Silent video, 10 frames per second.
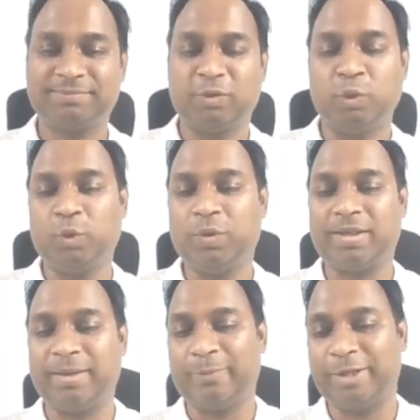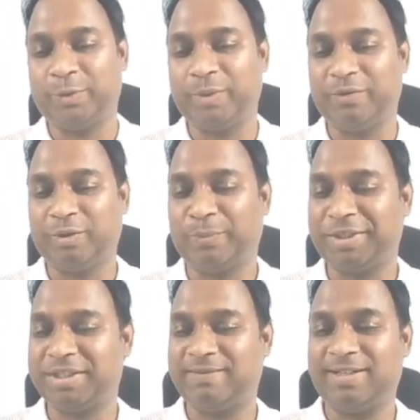No, 3.2 and
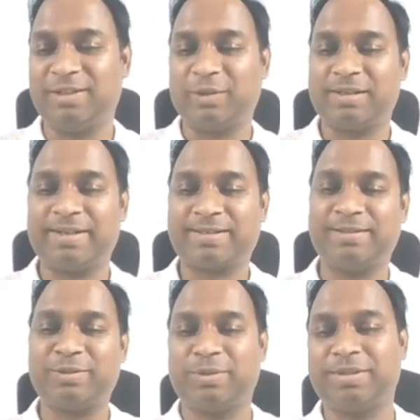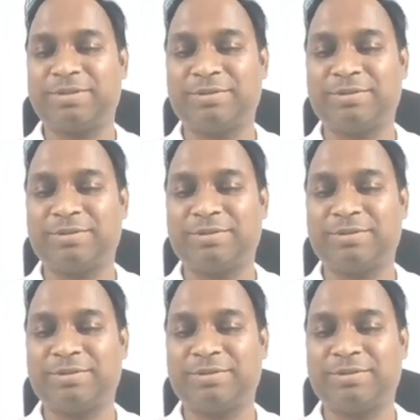1.7 are not rational, so this is